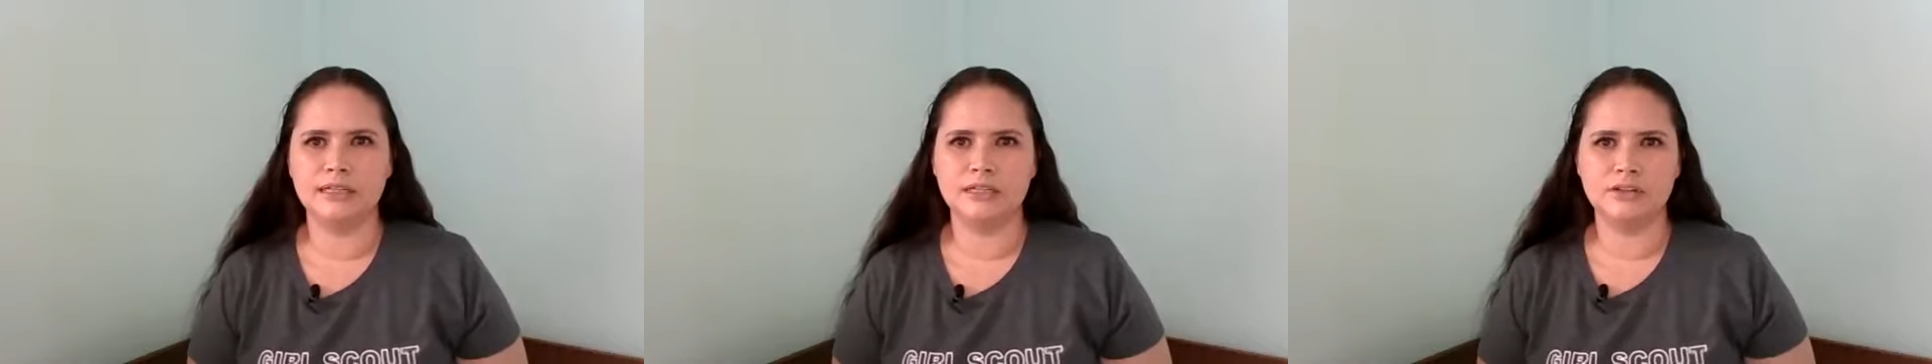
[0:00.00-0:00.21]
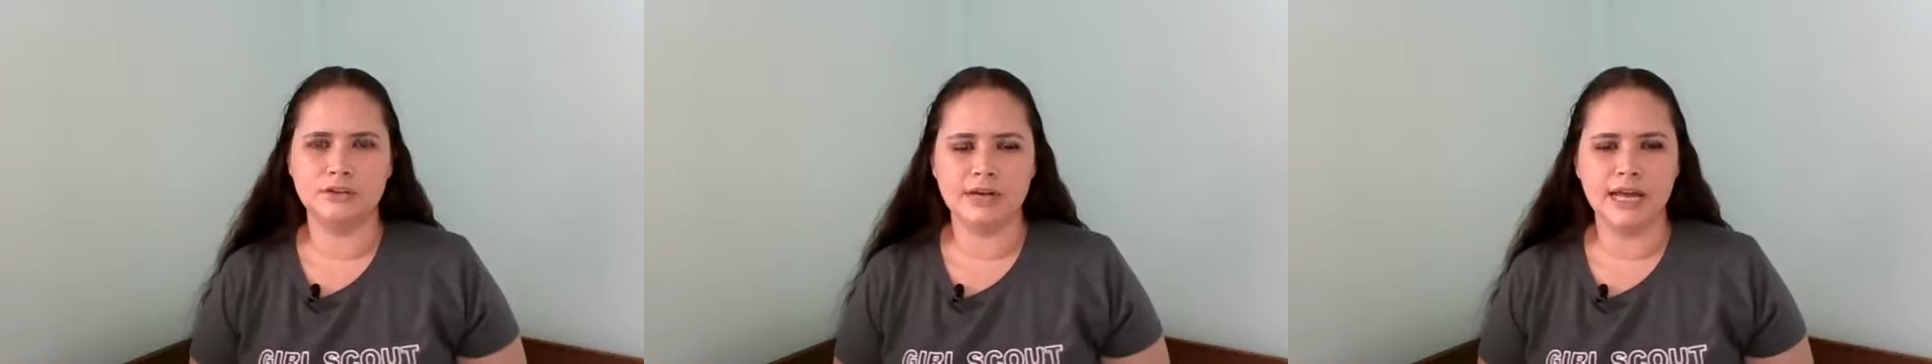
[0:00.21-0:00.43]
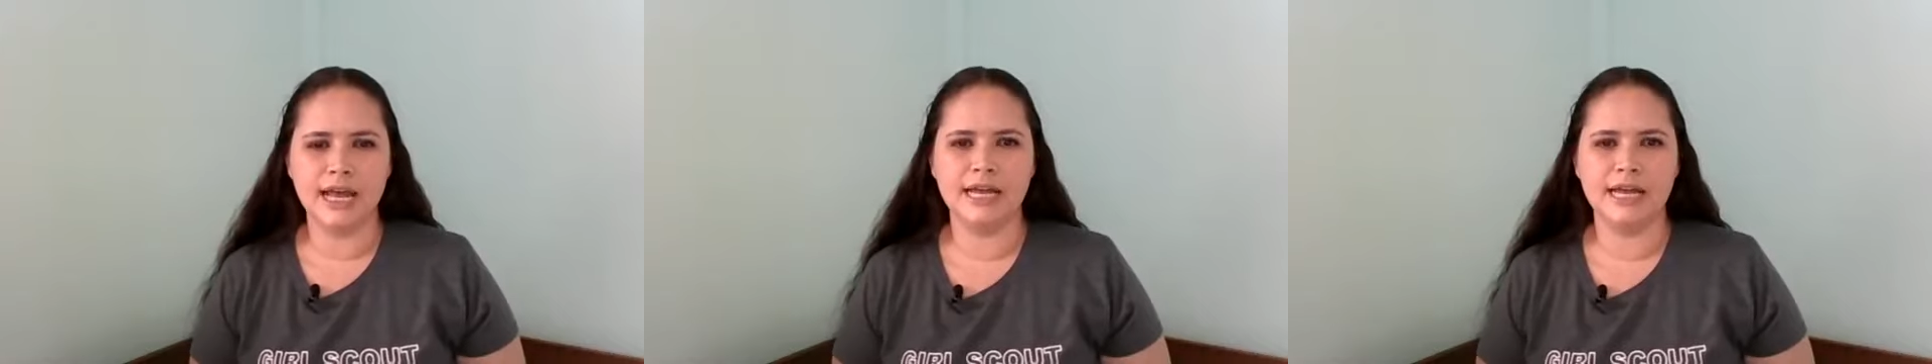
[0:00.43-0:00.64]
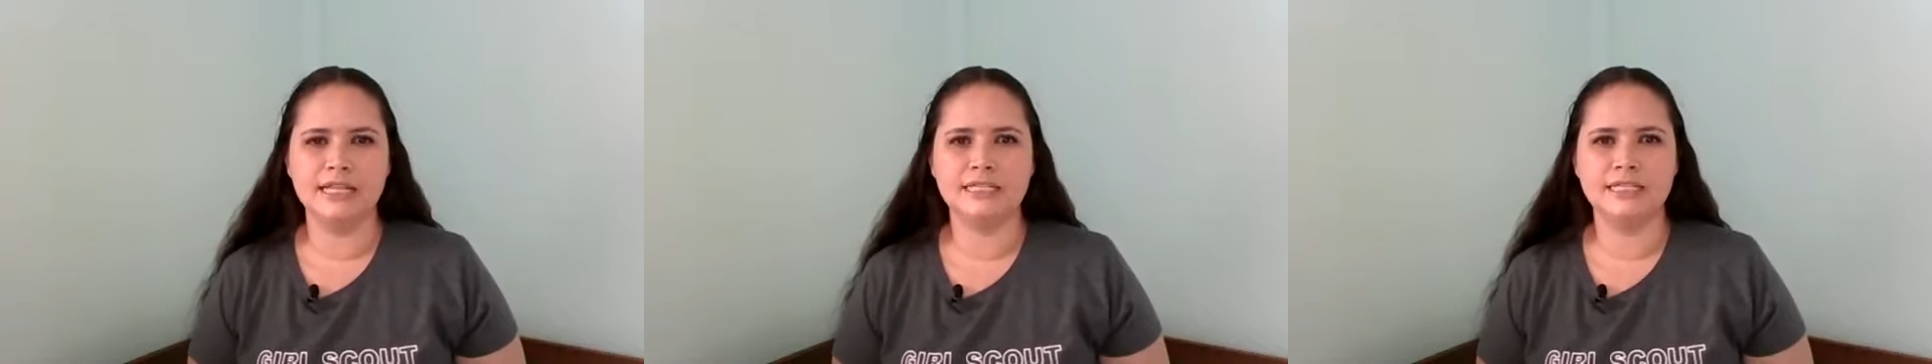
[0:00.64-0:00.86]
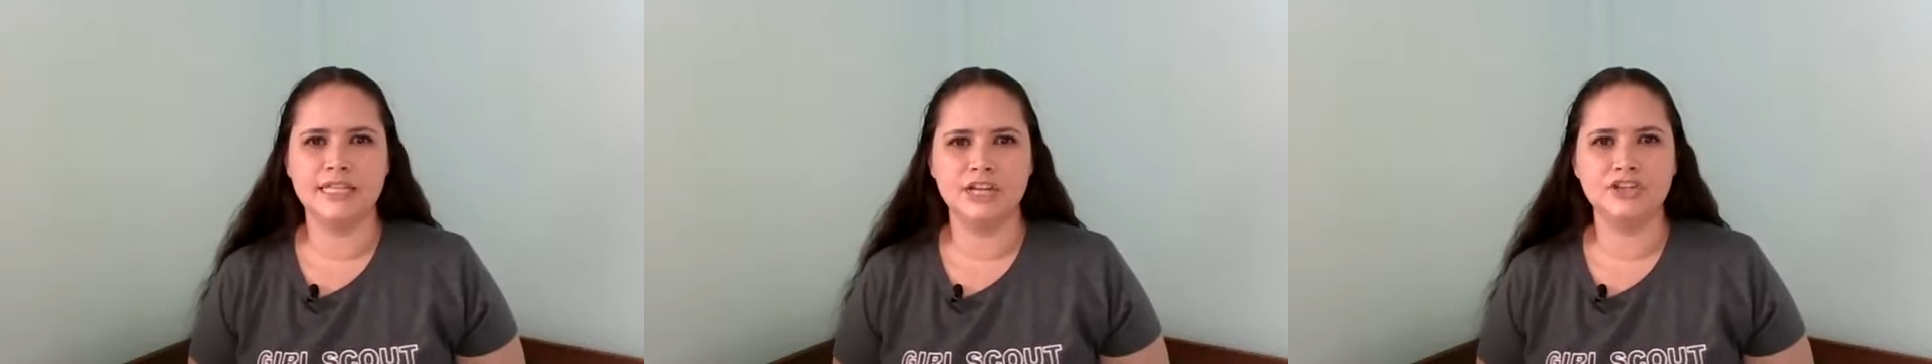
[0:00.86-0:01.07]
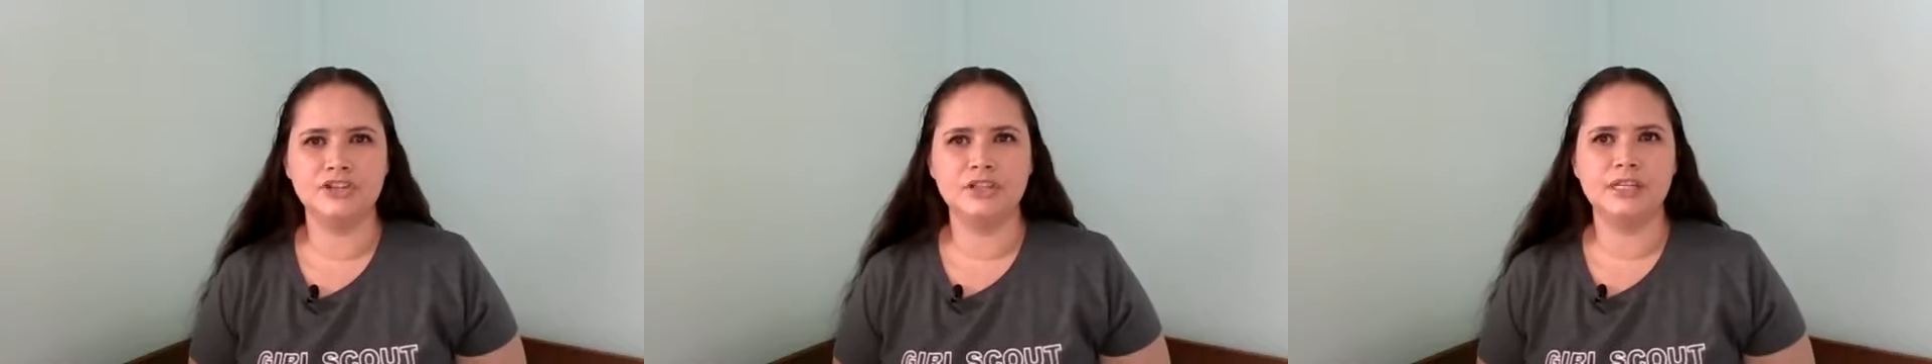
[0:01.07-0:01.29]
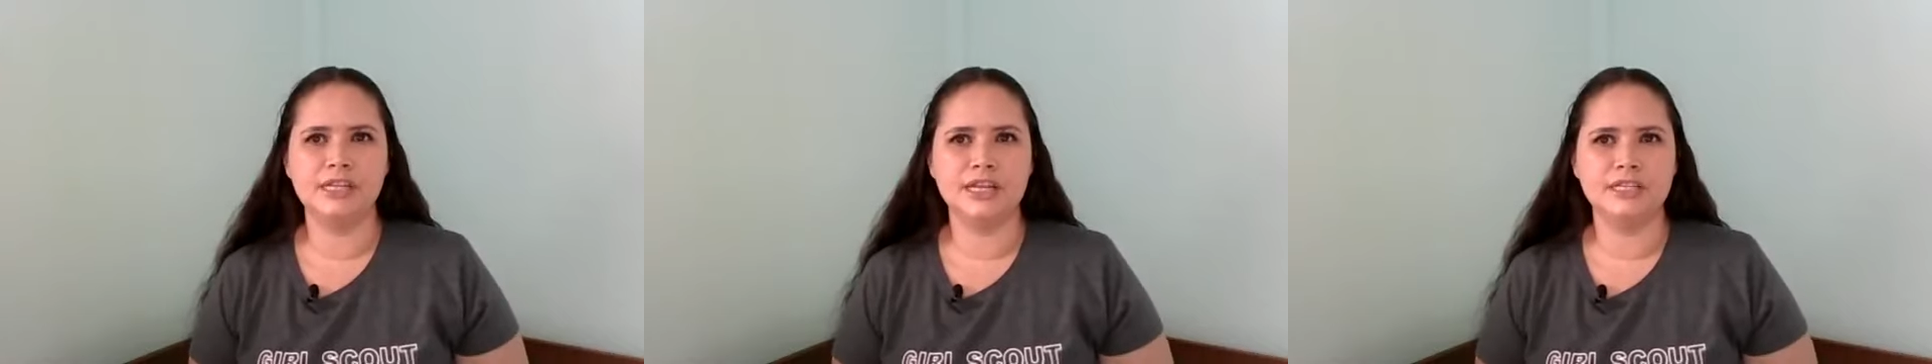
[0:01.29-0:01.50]
go ahead and send
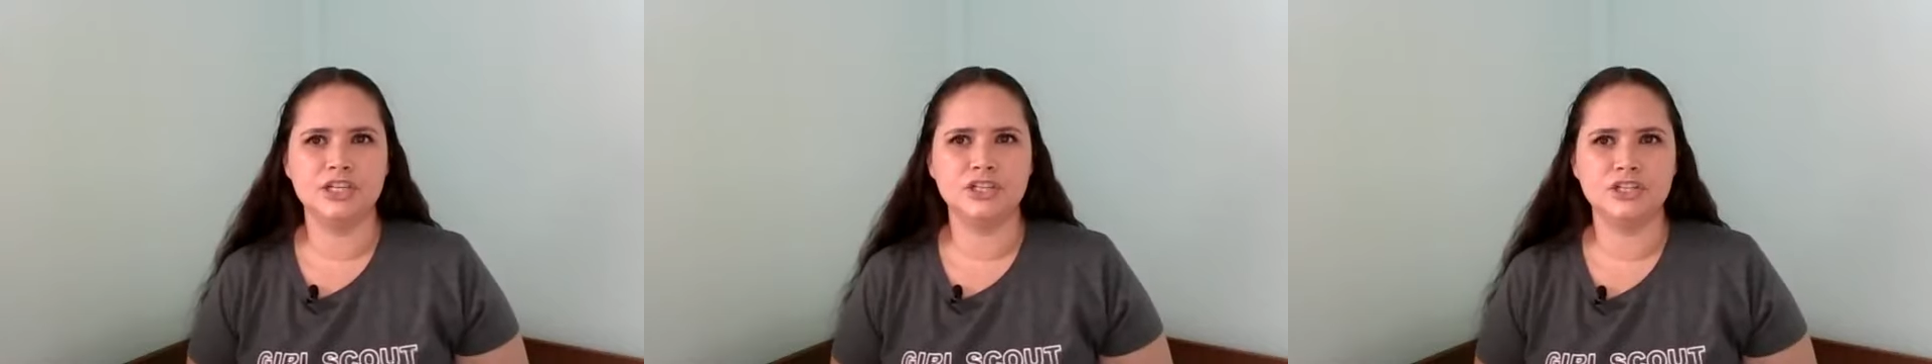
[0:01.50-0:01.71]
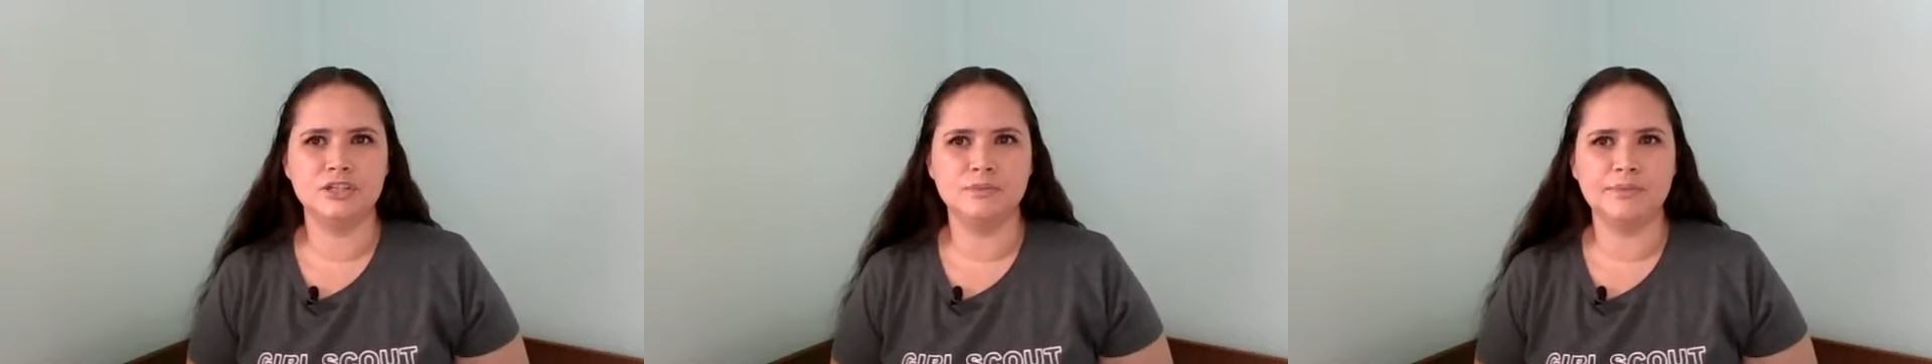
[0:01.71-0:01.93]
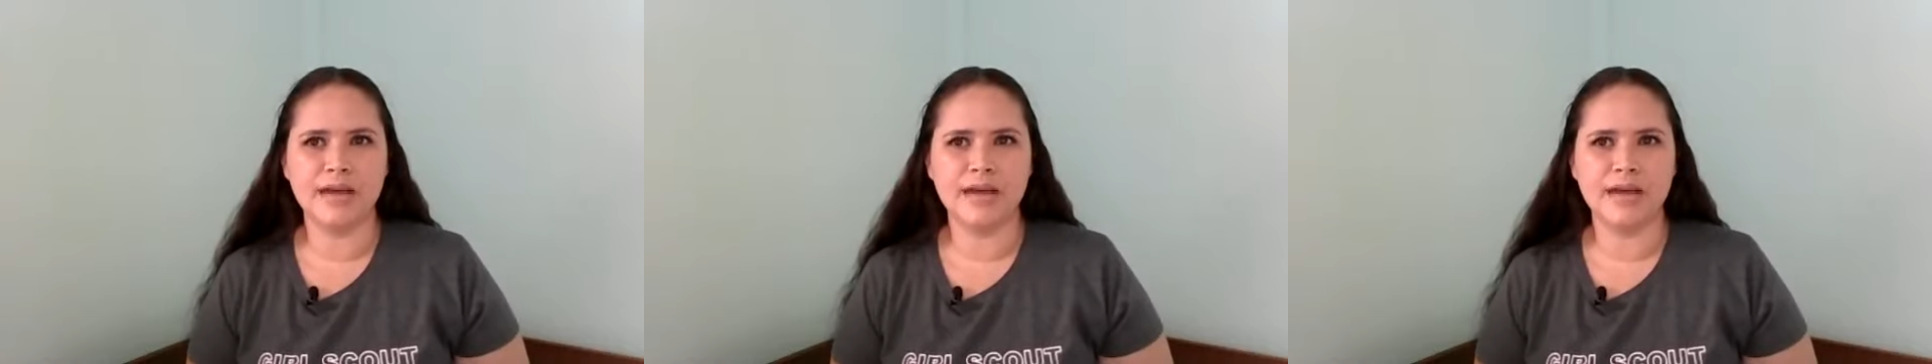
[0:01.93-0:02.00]
you the additional